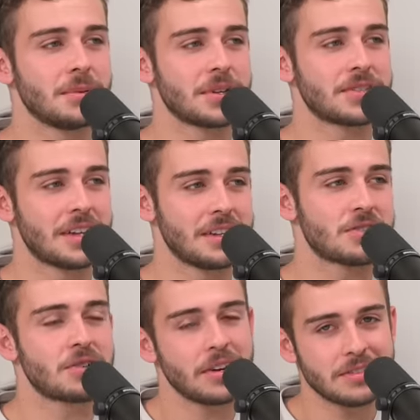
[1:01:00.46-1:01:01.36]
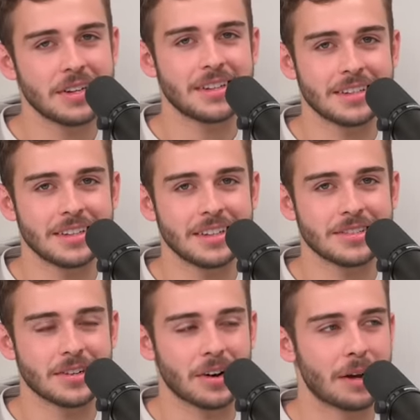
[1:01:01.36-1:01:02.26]
you want to send in, try and send it to the
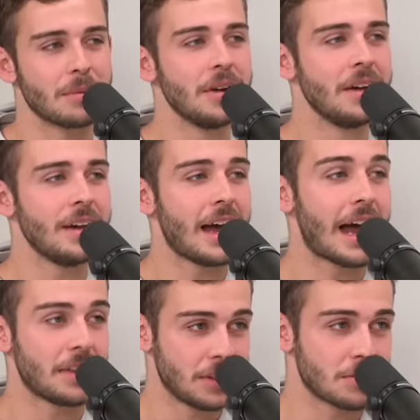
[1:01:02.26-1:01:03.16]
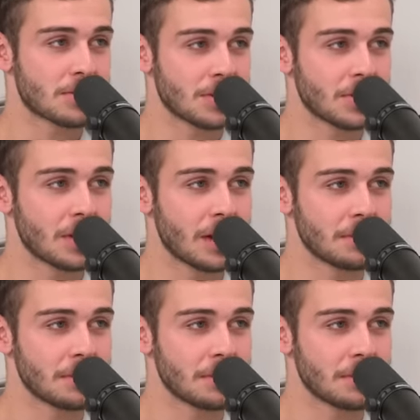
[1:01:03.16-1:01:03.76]
Instagram. Yeah. At the useless hotline